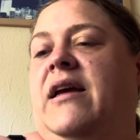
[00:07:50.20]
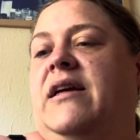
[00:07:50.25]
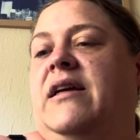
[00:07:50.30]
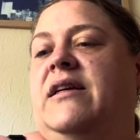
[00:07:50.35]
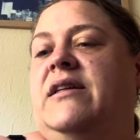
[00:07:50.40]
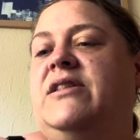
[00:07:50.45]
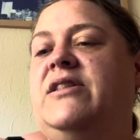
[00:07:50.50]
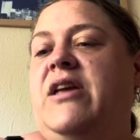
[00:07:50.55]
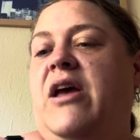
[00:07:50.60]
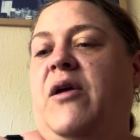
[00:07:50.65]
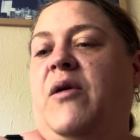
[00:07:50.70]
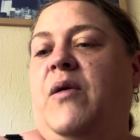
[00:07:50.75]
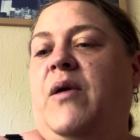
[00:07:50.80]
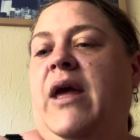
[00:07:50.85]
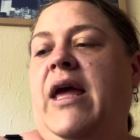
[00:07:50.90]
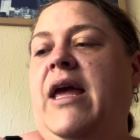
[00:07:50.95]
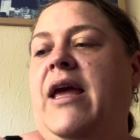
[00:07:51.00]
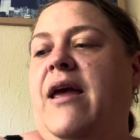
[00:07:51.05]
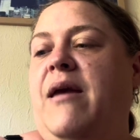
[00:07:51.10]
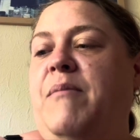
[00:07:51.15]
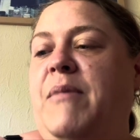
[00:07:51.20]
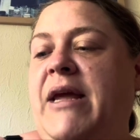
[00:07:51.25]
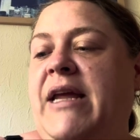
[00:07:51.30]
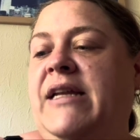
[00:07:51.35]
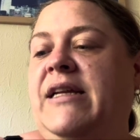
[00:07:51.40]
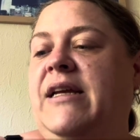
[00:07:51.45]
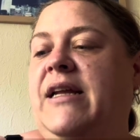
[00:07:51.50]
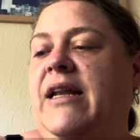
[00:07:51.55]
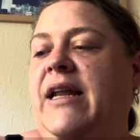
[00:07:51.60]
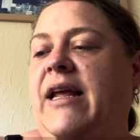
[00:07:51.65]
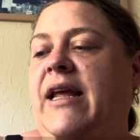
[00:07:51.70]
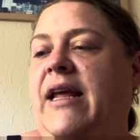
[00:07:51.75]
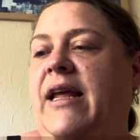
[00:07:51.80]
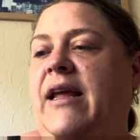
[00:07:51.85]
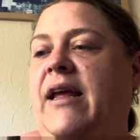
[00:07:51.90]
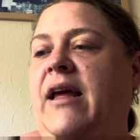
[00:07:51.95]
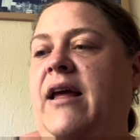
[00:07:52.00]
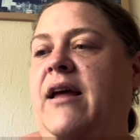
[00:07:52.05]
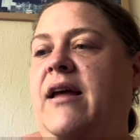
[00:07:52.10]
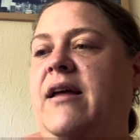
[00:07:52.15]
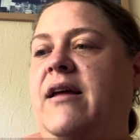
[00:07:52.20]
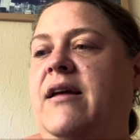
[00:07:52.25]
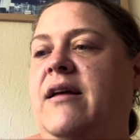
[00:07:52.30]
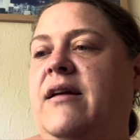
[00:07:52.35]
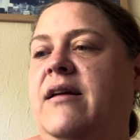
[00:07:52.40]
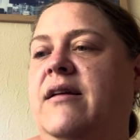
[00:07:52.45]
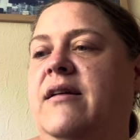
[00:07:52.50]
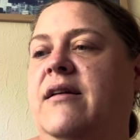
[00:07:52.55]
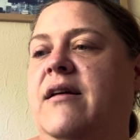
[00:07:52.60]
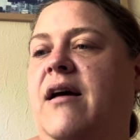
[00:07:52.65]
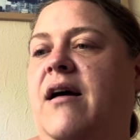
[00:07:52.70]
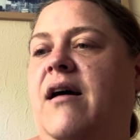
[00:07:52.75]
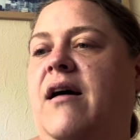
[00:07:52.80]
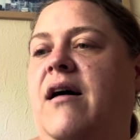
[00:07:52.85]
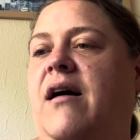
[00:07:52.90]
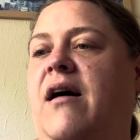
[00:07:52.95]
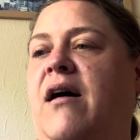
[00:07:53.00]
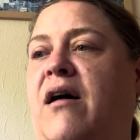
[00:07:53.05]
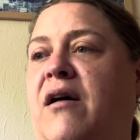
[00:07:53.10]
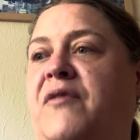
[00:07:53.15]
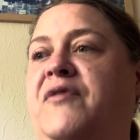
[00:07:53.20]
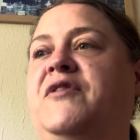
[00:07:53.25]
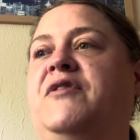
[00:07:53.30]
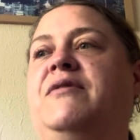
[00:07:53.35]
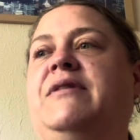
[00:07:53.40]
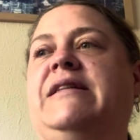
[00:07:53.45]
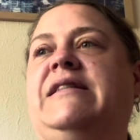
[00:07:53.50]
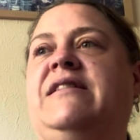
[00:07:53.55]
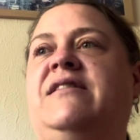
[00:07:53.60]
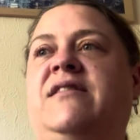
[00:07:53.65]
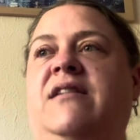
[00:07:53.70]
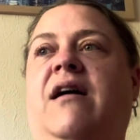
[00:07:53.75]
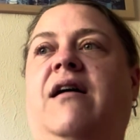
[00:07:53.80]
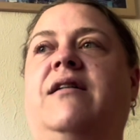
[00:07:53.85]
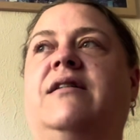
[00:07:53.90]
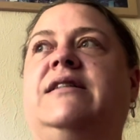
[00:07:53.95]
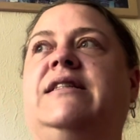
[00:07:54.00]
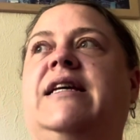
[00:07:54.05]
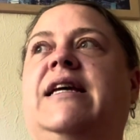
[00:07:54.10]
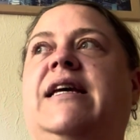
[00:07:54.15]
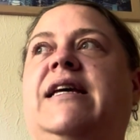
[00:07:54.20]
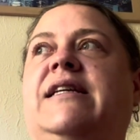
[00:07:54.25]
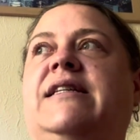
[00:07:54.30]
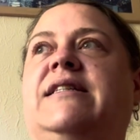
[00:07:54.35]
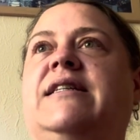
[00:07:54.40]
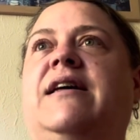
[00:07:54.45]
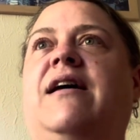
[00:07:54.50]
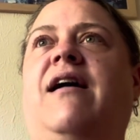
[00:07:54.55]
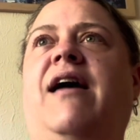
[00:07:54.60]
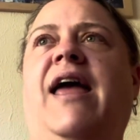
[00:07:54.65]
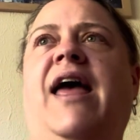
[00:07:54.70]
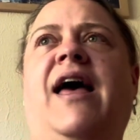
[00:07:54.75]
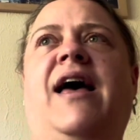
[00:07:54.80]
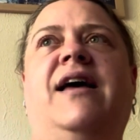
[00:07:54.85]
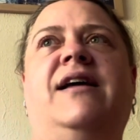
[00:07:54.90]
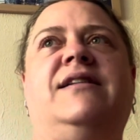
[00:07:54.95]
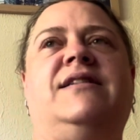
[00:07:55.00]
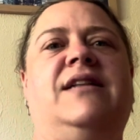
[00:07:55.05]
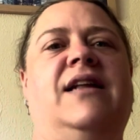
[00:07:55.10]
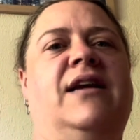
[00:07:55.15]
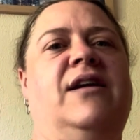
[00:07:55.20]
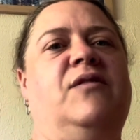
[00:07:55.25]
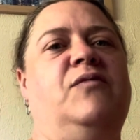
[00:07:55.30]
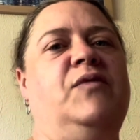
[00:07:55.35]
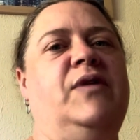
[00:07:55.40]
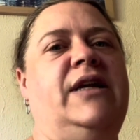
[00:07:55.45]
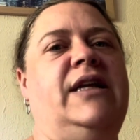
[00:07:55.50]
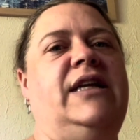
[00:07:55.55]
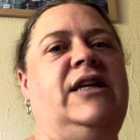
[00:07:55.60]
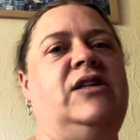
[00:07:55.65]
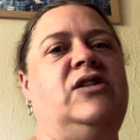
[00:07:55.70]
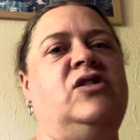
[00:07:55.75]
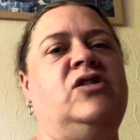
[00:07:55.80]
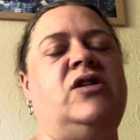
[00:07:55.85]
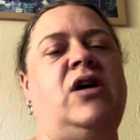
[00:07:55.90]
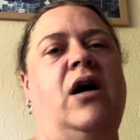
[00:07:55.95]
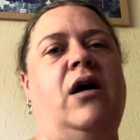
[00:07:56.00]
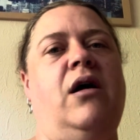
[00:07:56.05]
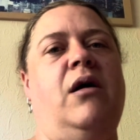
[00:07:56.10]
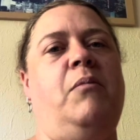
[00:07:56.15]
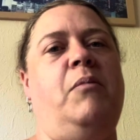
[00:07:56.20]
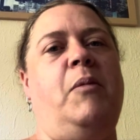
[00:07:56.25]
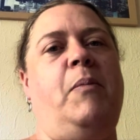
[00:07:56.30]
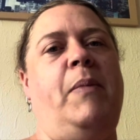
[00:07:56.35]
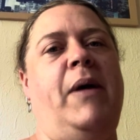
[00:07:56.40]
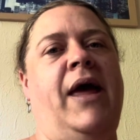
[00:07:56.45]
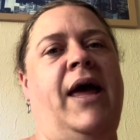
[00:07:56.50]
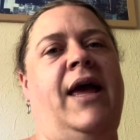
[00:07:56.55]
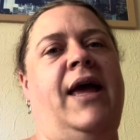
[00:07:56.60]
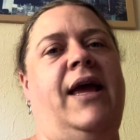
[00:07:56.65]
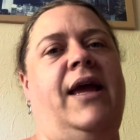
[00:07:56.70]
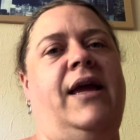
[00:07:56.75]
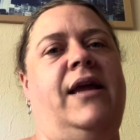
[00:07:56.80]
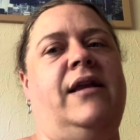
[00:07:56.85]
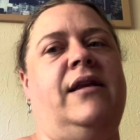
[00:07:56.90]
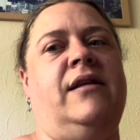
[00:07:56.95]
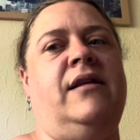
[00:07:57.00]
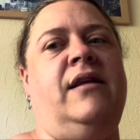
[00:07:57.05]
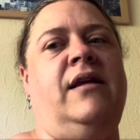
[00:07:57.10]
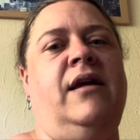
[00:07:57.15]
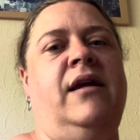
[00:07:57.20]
So immediately after it started, I had like a really sharp pain